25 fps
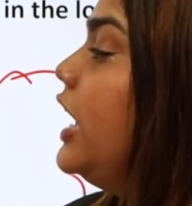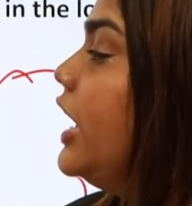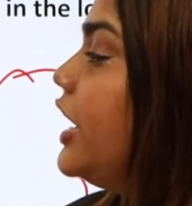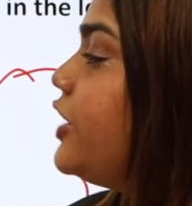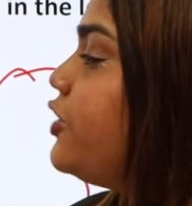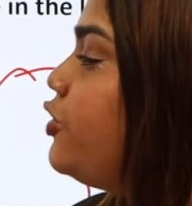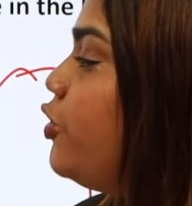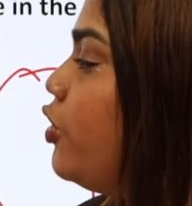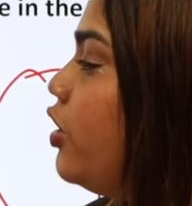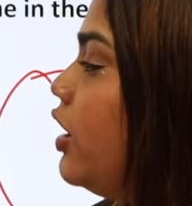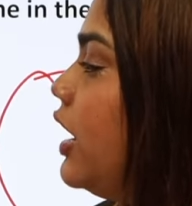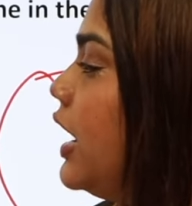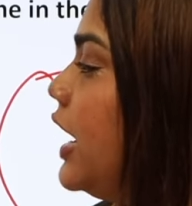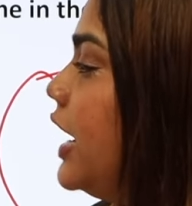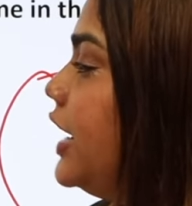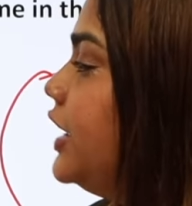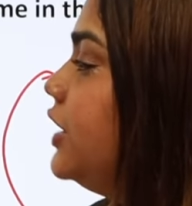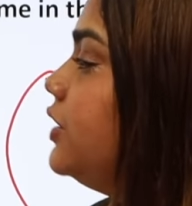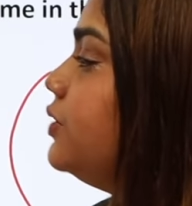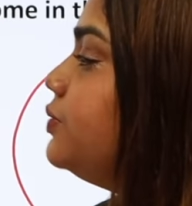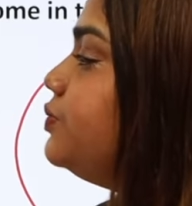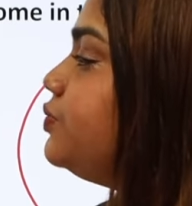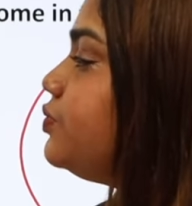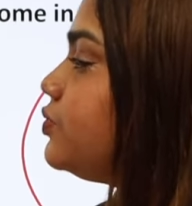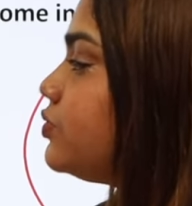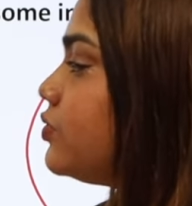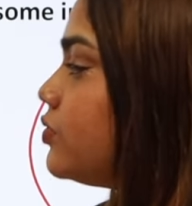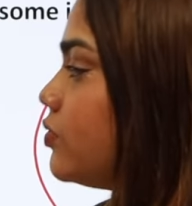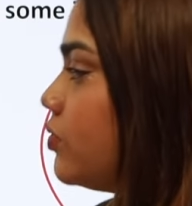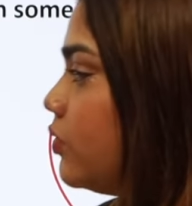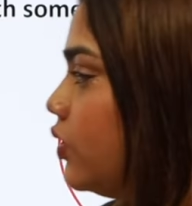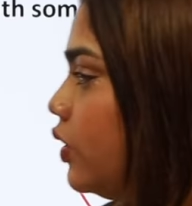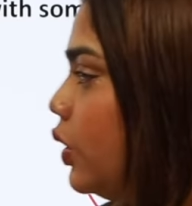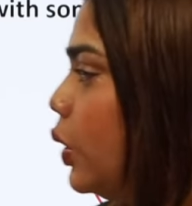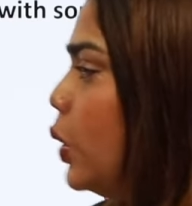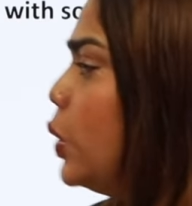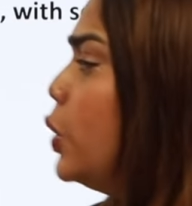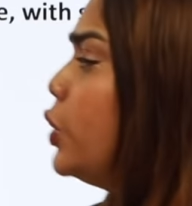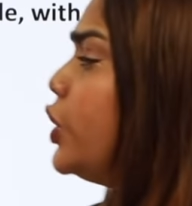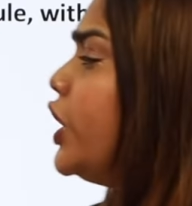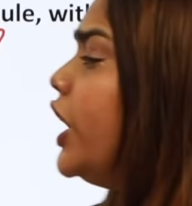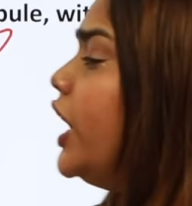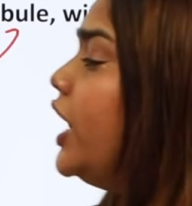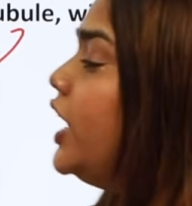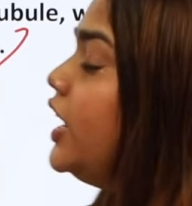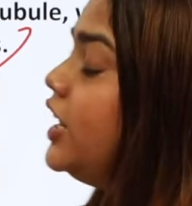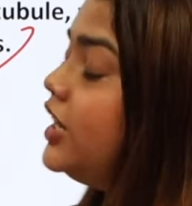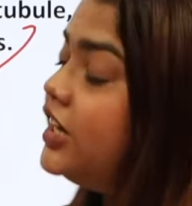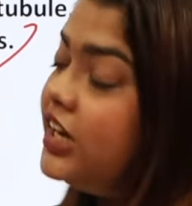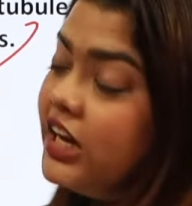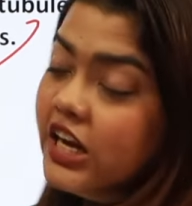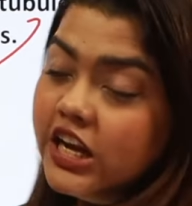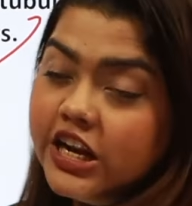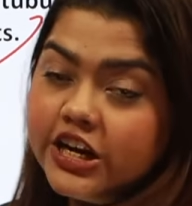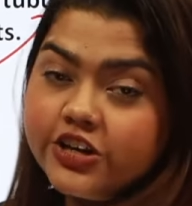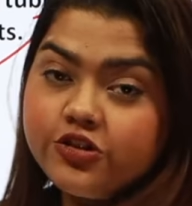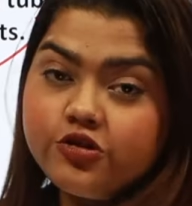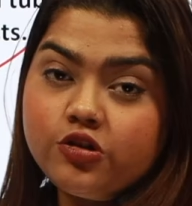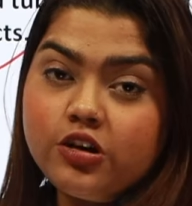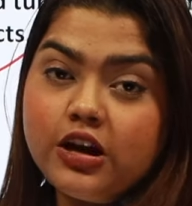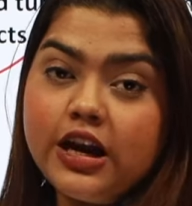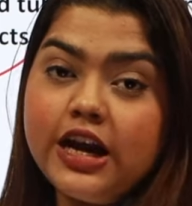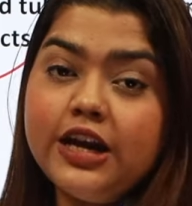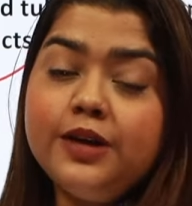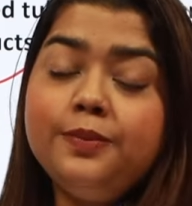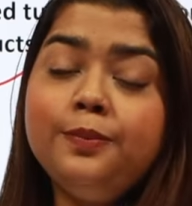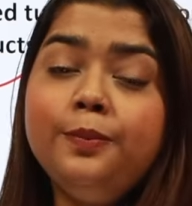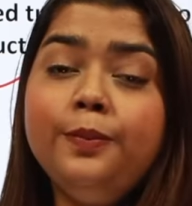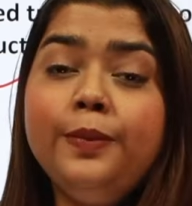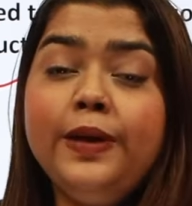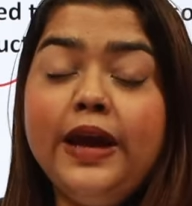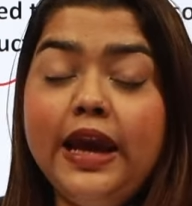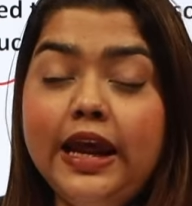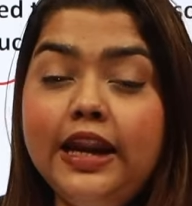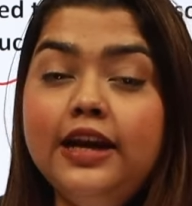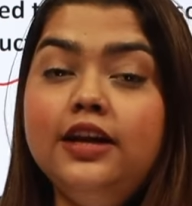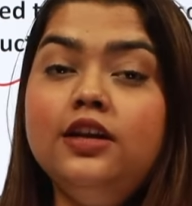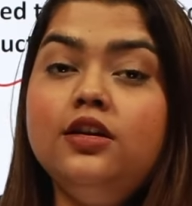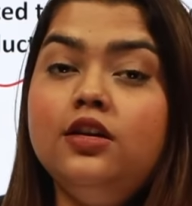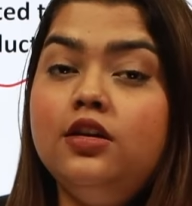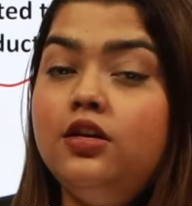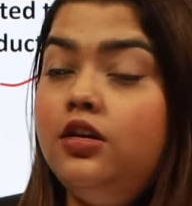electrolyte, okay. In electrolyte, main